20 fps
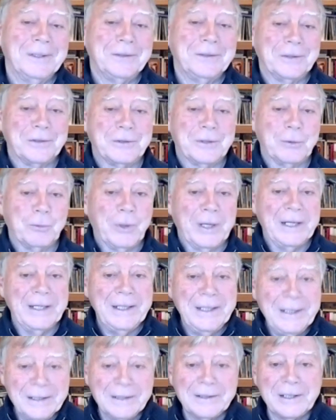just the way
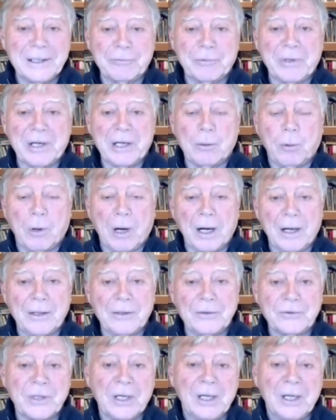healing requires